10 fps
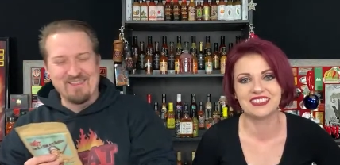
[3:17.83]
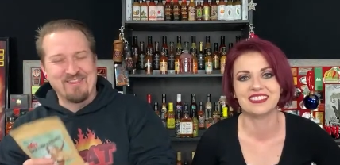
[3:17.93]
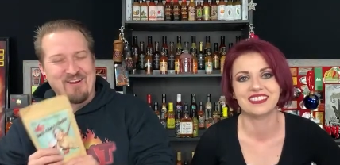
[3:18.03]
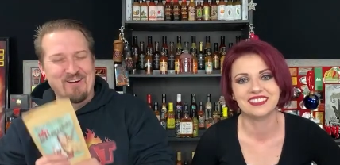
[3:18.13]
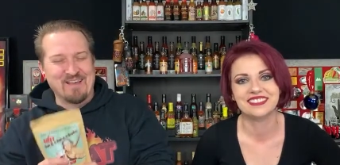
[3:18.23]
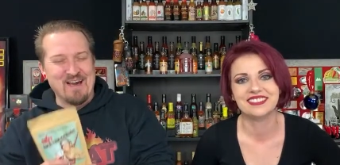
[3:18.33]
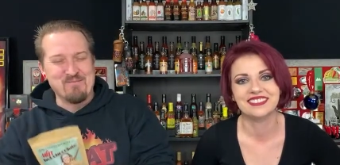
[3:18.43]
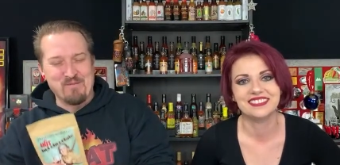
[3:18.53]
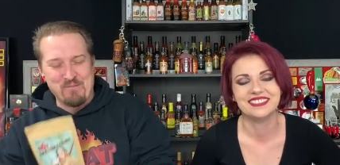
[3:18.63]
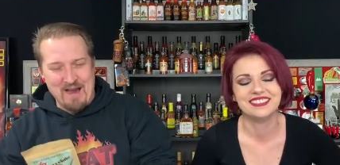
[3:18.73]
Speaker 1: third cup
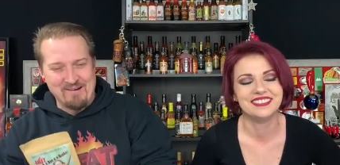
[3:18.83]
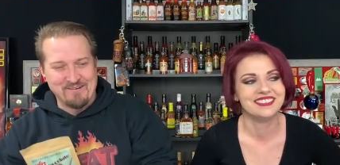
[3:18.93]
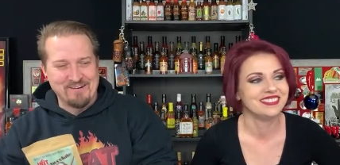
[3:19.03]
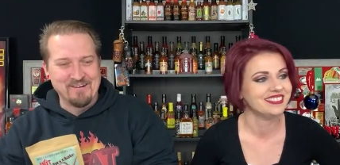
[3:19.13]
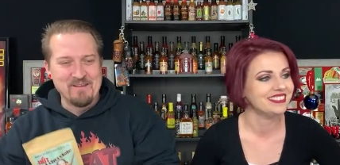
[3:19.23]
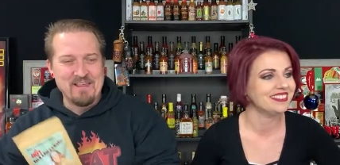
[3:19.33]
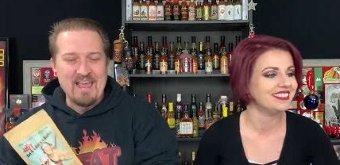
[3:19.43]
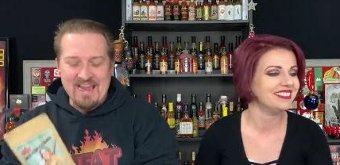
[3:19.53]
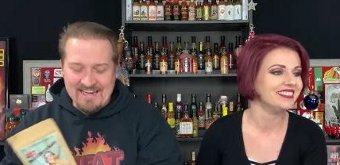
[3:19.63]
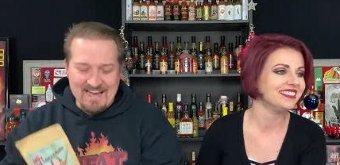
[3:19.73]
of powder,
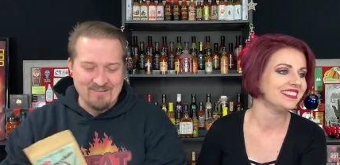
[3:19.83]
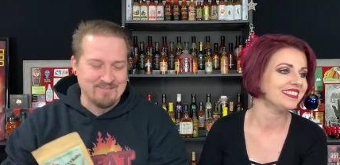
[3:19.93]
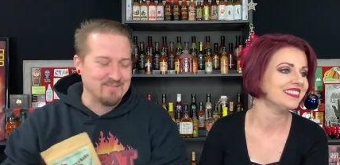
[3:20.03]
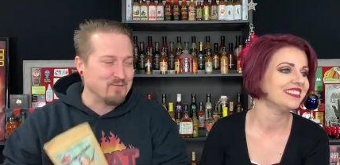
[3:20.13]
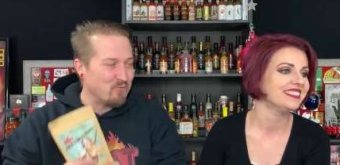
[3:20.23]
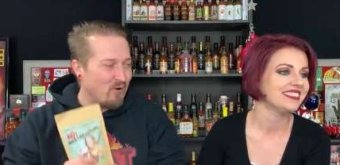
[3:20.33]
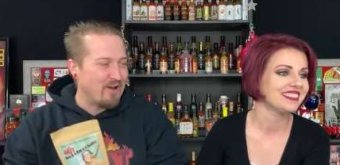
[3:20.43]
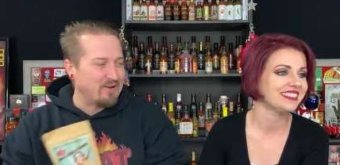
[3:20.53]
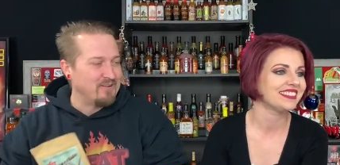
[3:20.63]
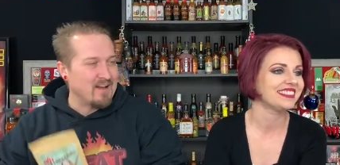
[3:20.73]
eight ounces of
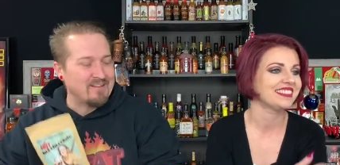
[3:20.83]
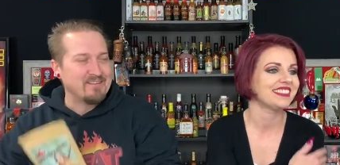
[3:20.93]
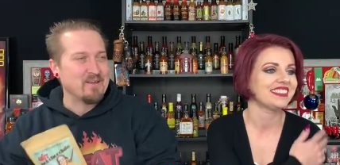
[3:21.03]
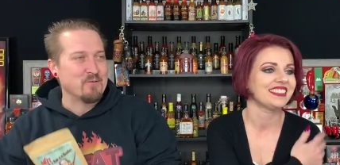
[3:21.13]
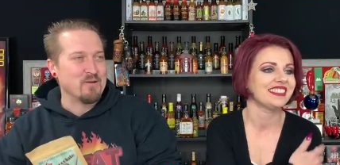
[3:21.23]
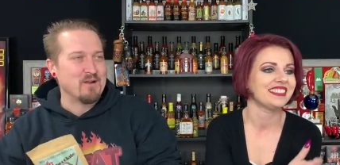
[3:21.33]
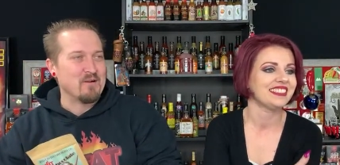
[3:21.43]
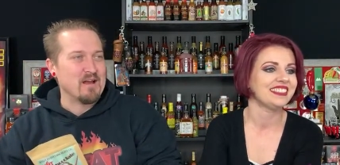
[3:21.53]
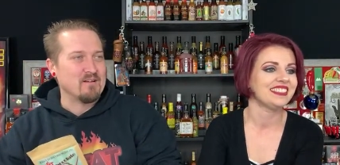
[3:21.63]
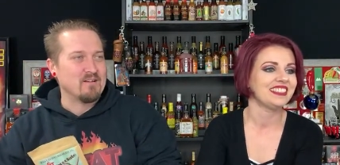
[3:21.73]
water, not the other way
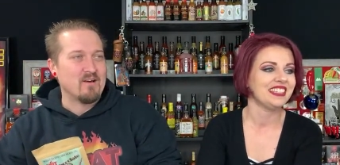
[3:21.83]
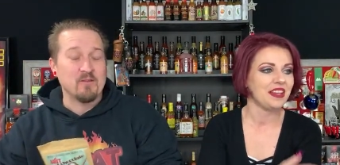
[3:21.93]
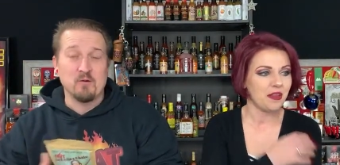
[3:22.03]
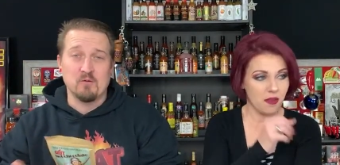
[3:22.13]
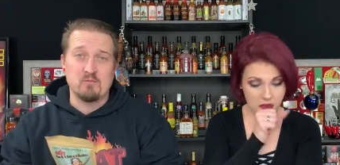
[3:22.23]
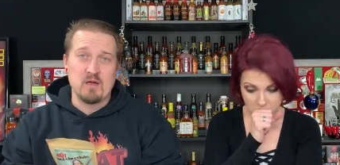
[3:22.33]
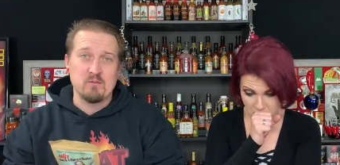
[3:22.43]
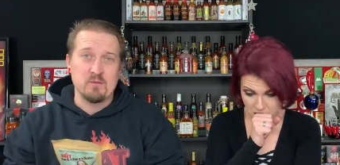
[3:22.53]
around. Although it would probably